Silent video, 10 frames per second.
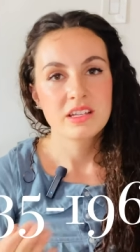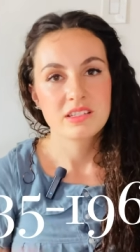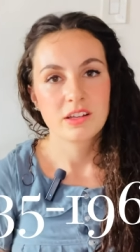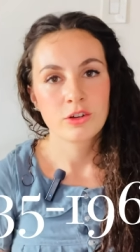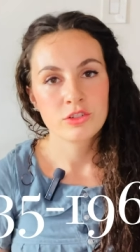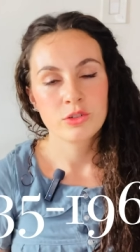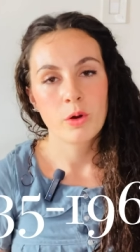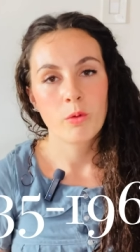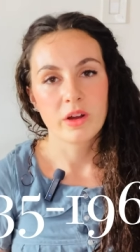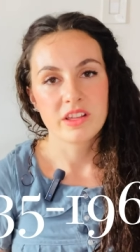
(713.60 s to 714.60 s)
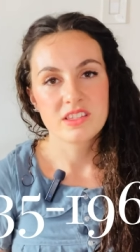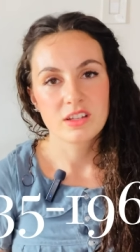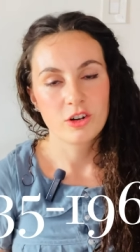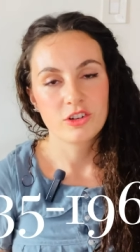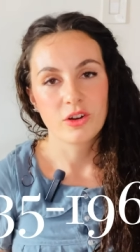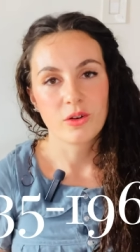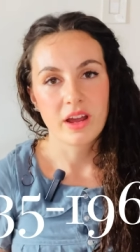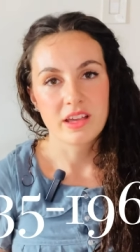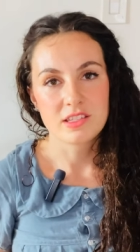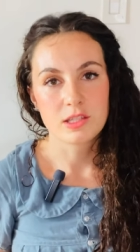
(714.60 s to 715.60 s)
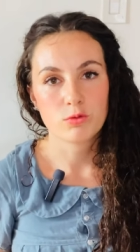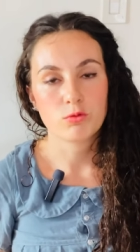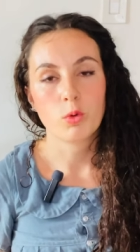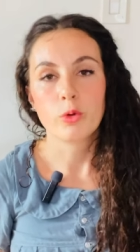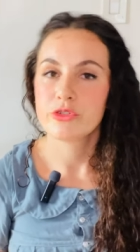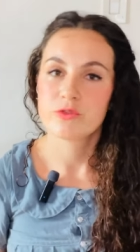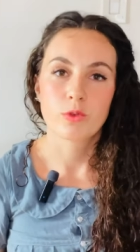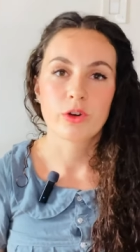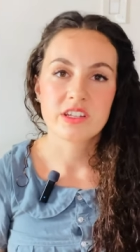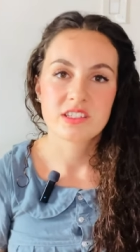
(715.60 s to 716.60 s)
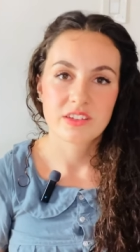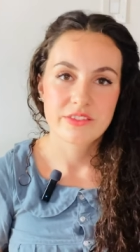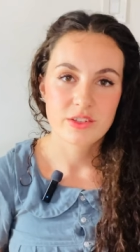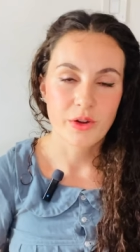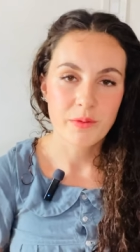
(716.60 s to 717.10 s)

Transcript: Singer two oh ones are known as the Rolls-Royce of sewing